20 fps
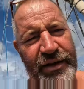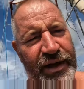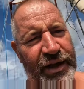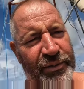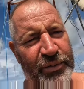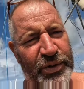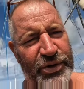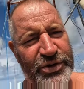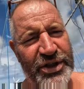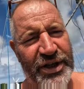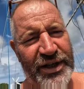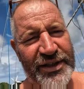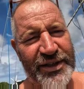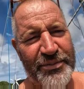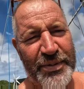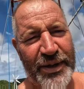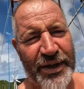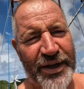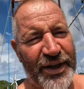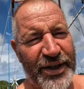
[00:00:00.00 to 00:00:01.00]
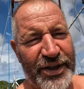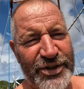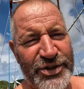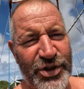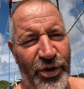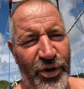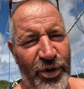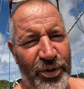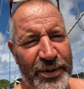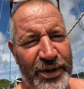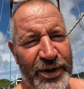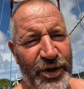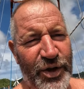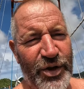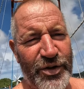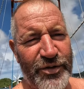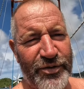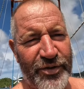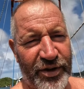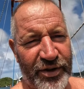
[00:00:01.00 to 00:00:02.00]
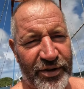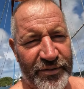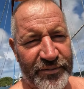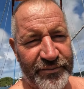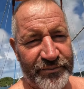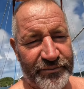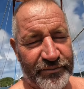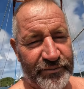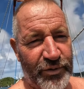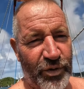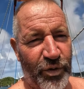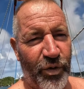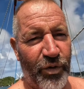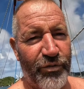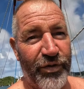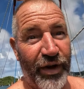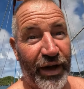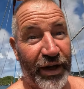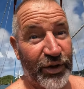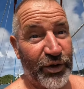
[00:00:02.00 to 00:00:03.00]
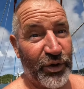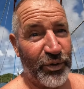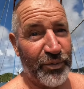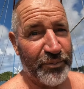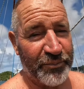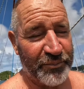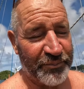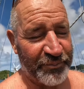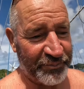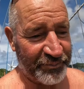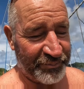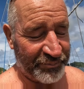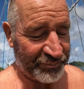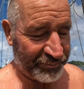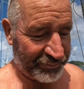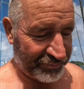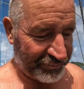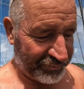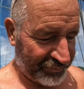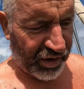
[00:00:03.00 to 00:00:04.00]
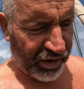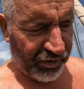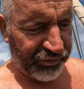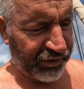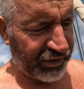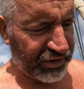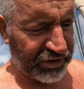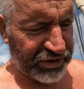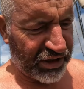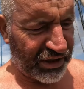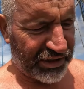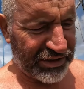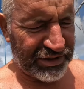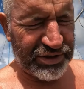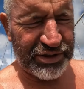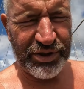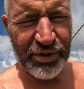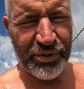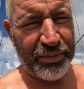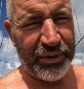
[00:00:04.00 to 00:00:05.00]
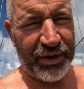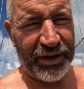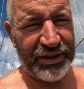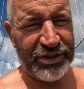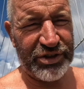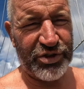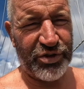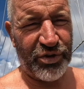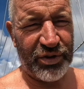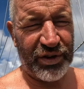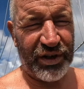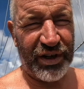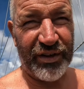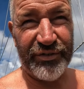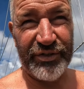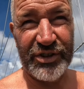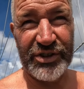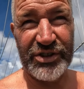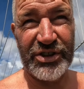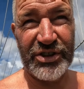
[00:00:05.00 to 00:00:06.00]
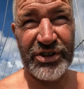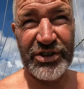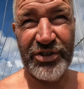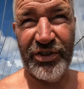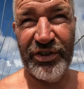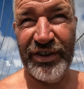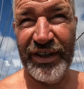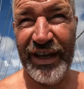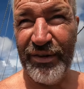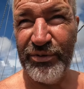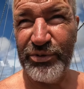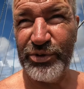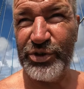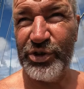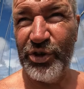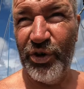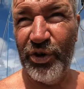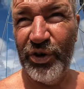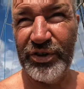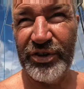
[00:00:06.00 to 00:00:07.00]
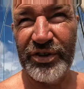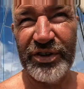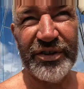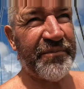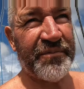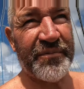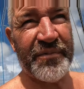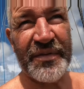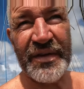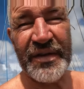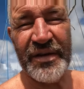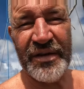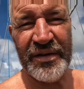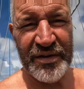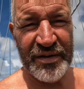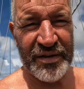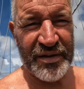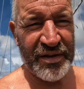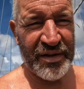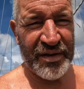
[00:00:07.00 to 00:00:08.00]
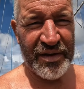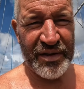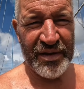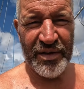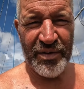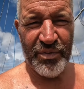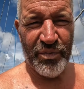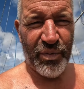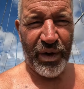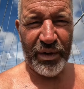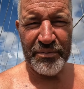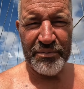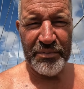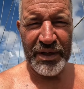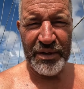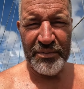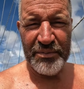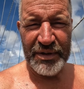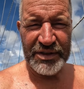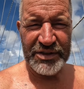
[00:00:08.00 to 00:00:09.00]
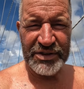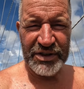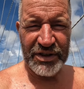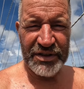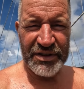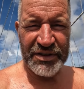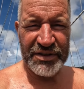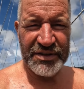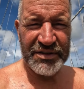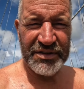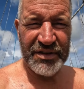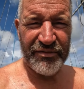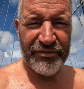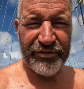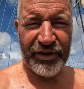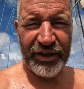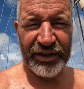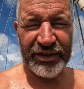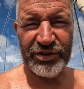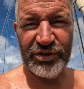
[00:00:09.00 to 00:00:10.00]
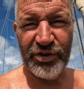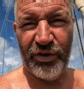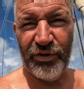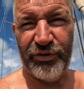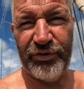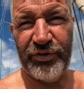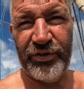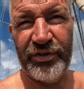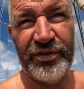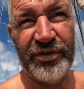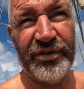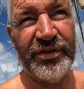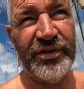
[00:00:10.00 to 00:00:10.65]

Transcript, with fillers: Crack my chain a bit at a time in the hoover or vacuum. I think the chain's still plenty strong enough, it's just like the outside one millimeter that flakes off